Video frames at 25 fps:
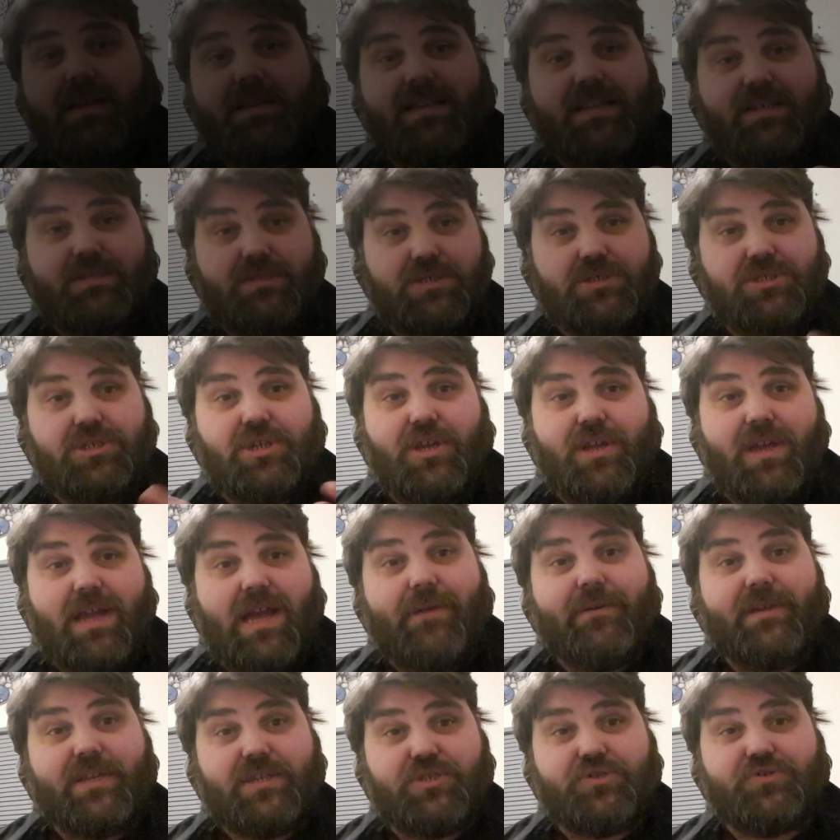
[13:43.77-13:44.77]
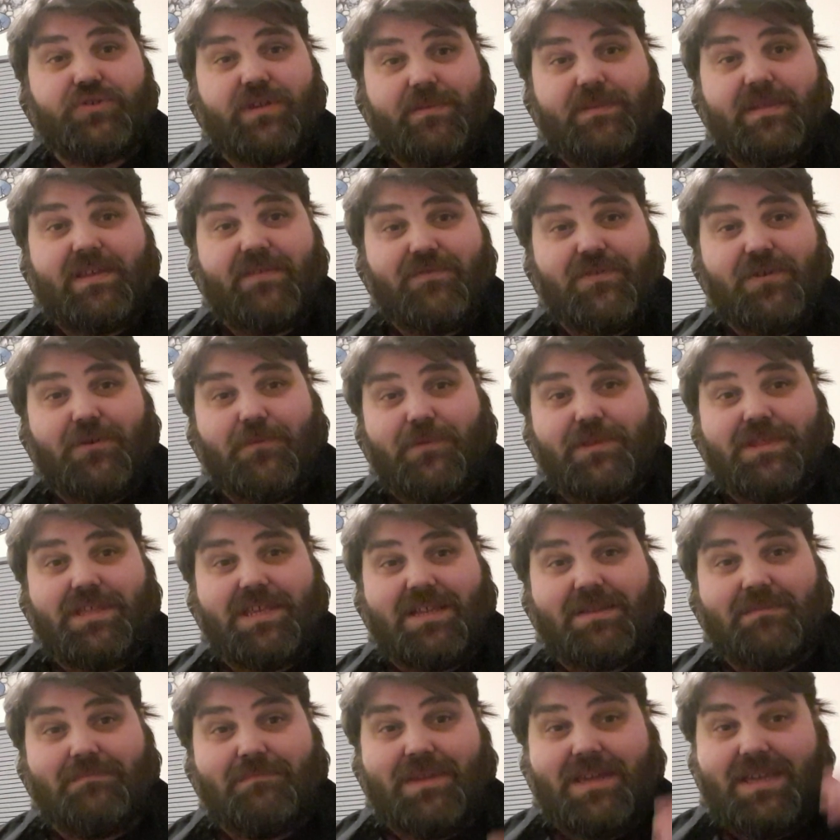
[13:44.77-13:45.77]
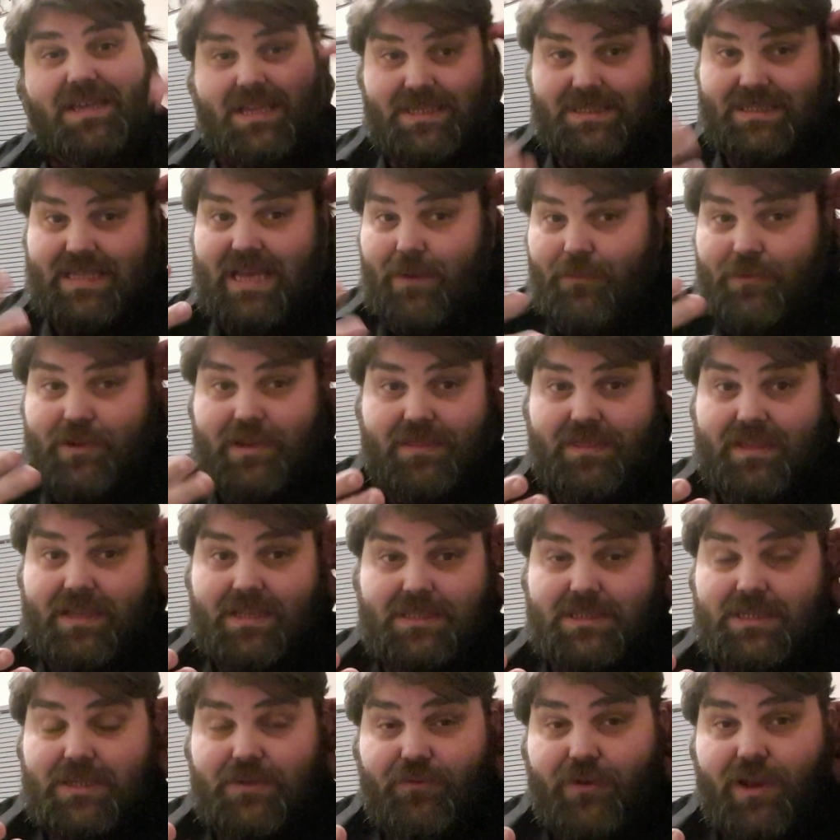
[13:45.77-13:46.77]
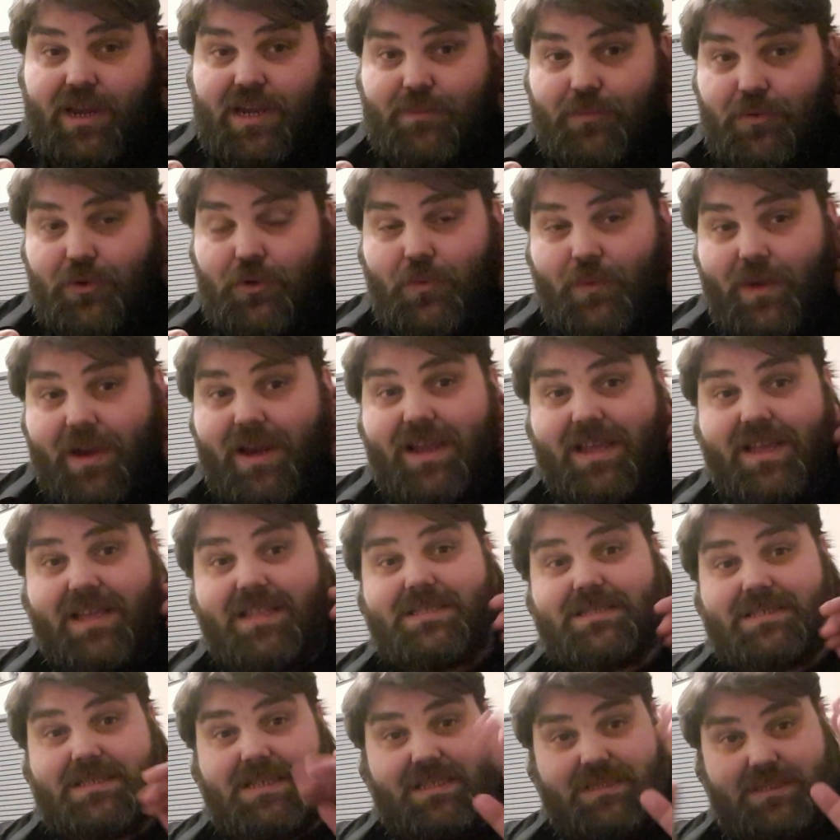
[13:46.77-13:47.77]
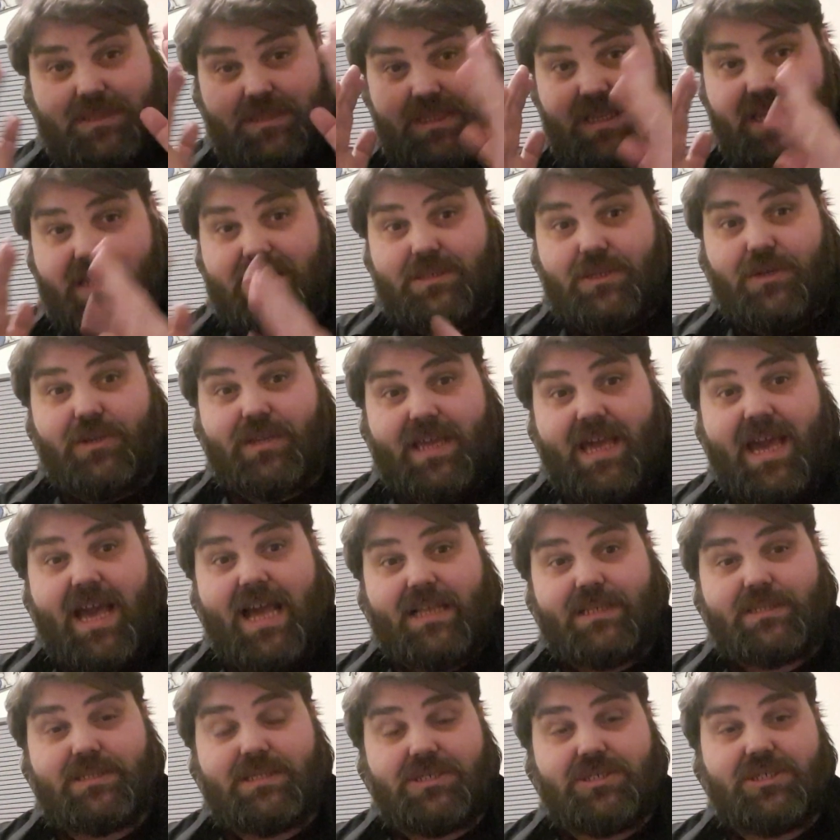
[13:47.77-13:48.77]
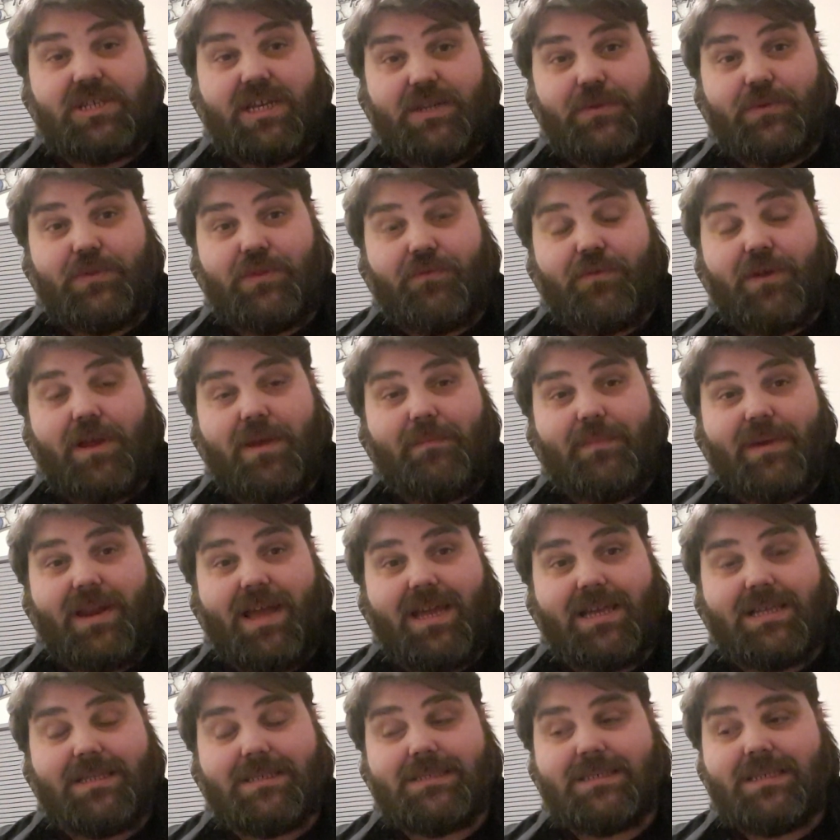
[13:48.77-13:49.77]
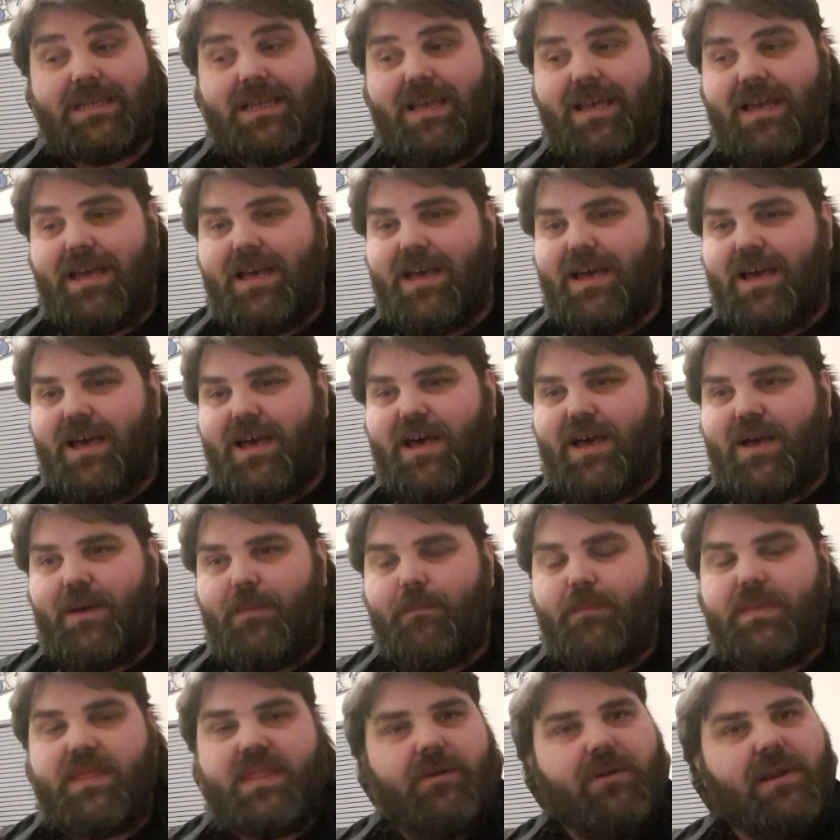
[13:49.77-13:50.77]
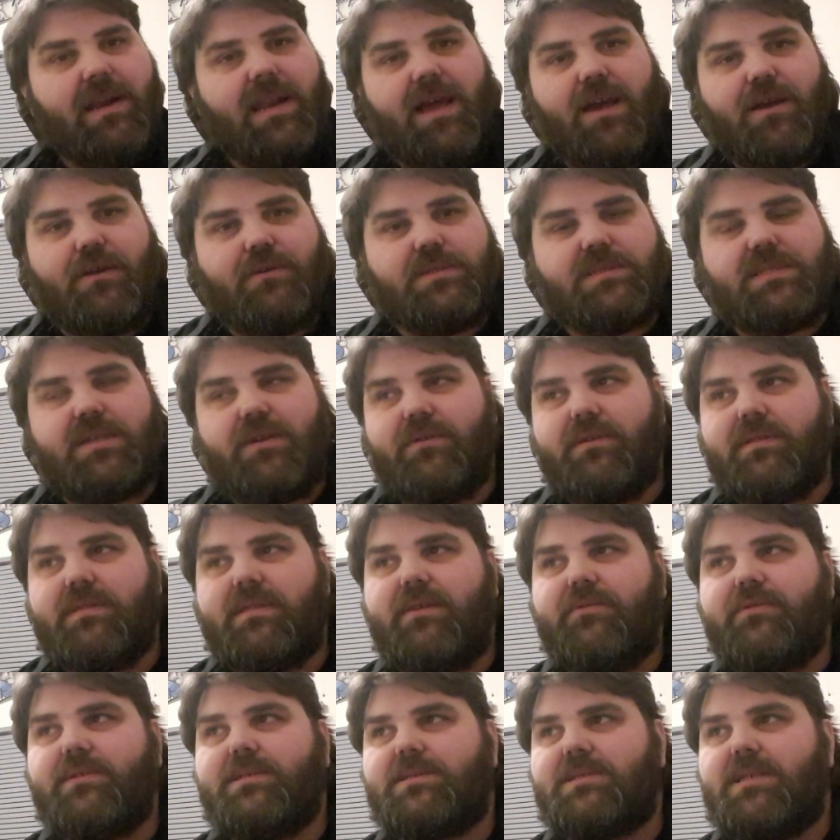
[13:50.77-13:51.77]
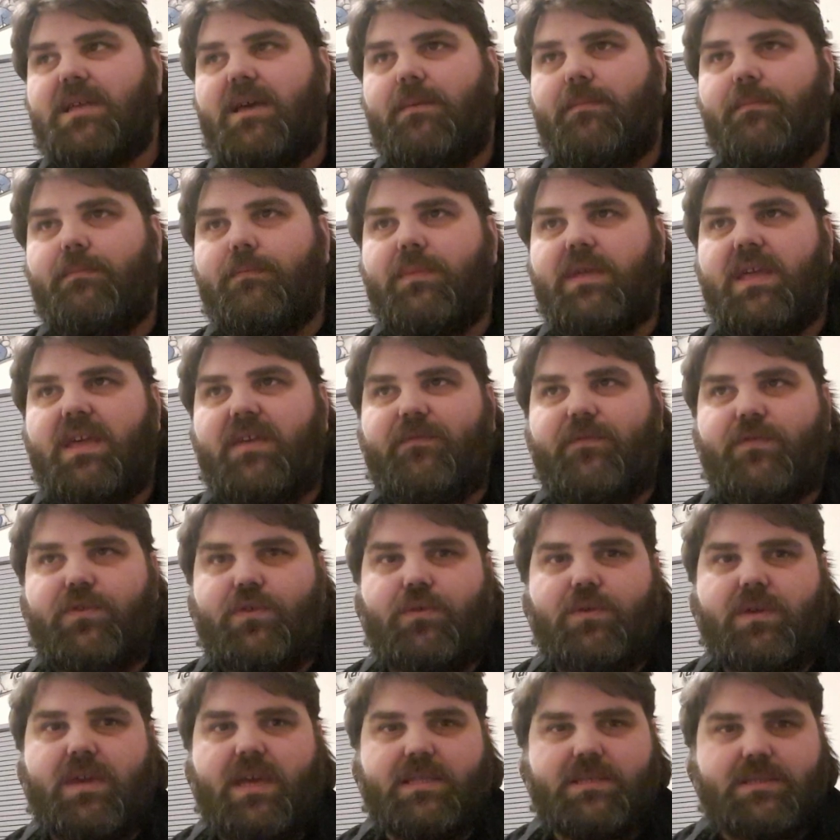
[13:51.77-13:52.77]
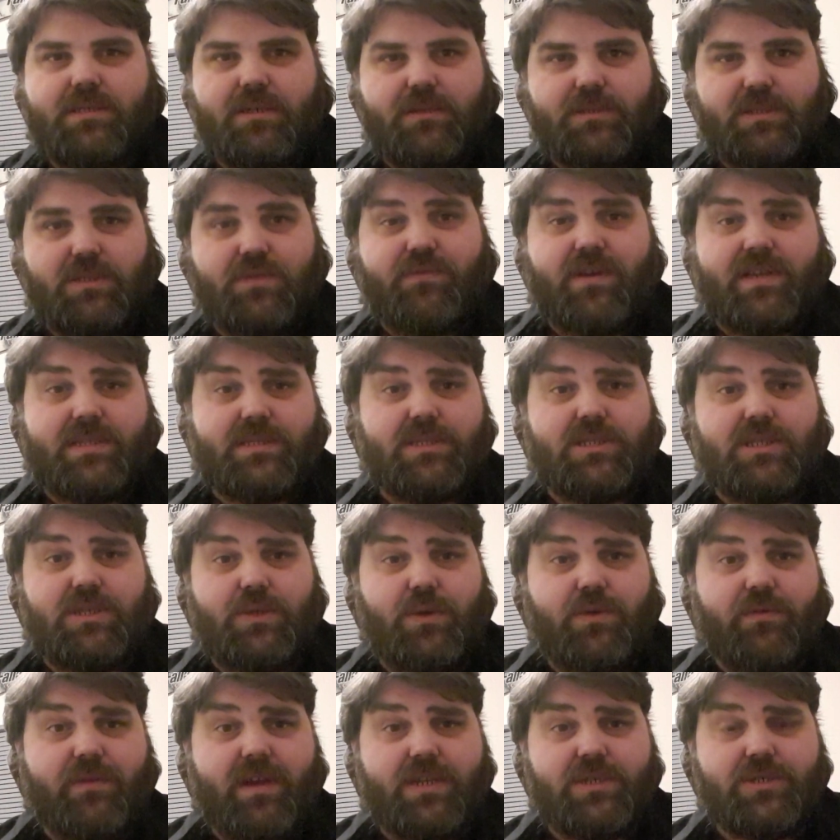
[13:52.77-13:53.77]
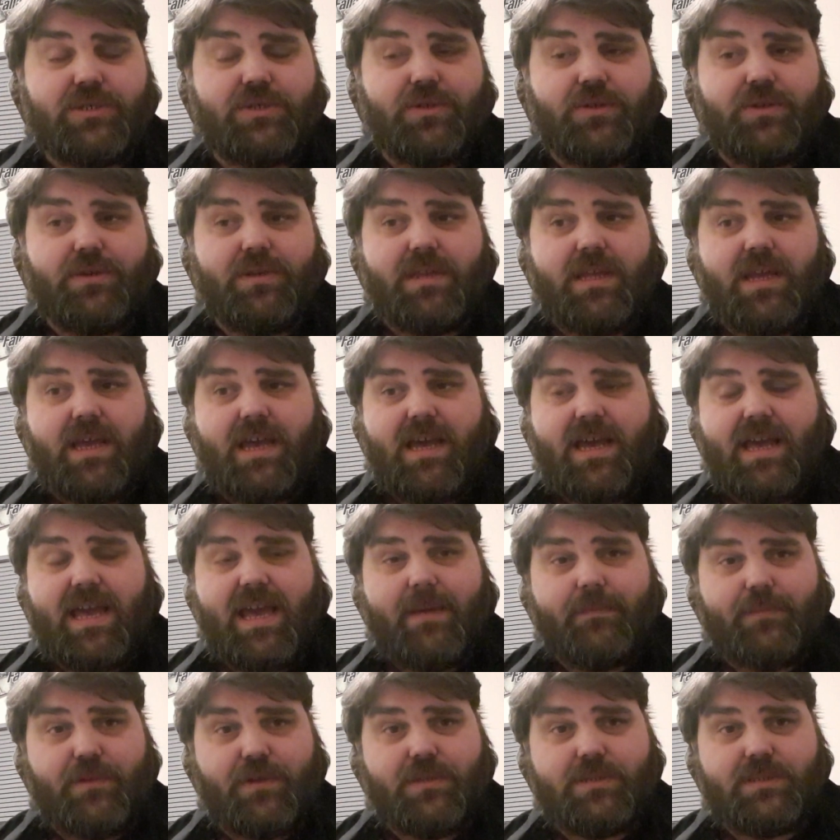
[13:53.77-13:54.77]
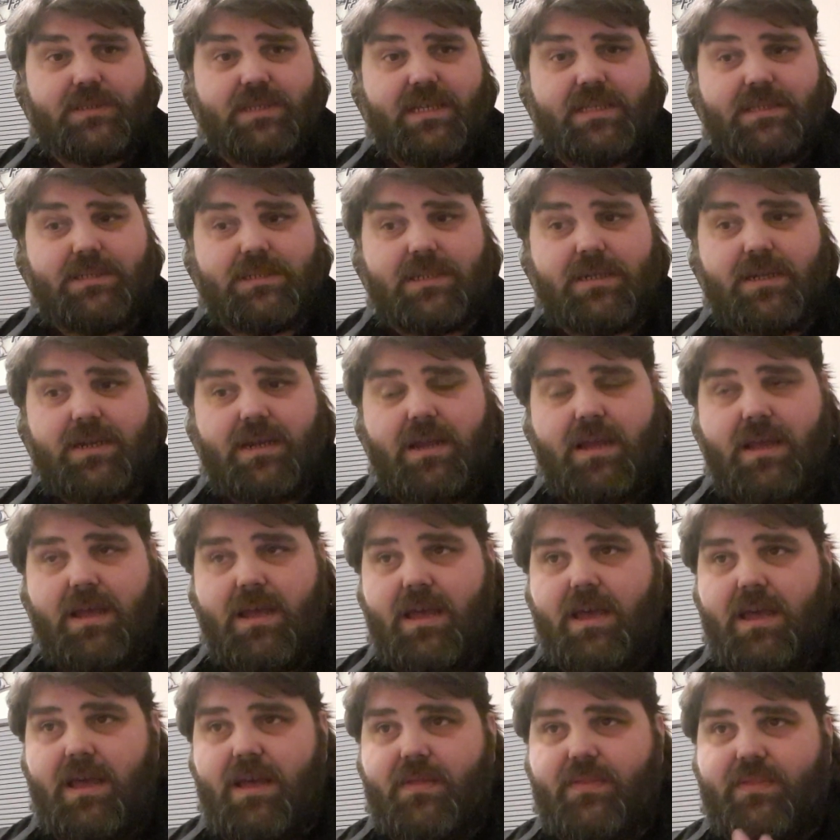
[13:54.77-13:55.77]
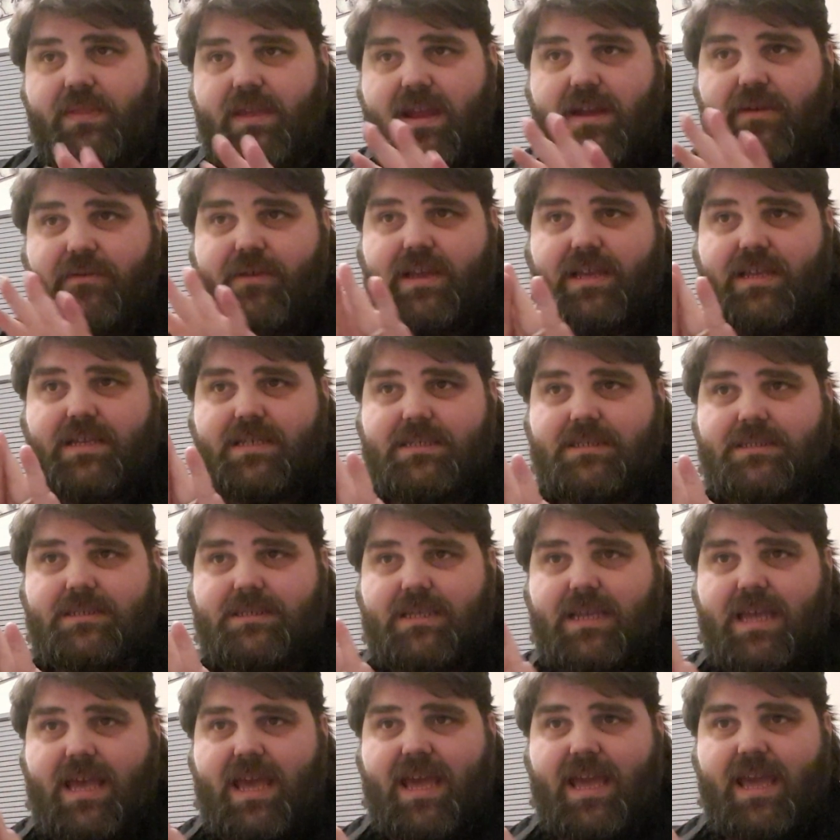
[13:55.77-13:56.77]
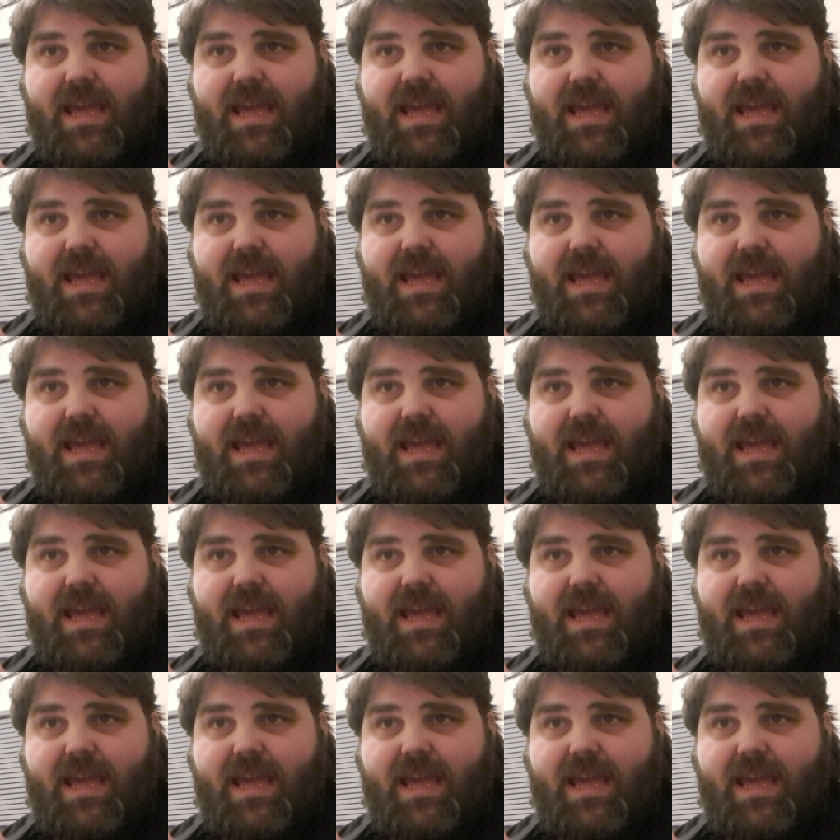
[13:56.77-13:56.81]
Now, to show you how extreme they've gone with hidden Mickeys, that one I think is incredible, where it's got to cast the shadow in the right place. But there are loads. There are some. If you get to go to the Ratatouille restaurant at Epcot Center, there is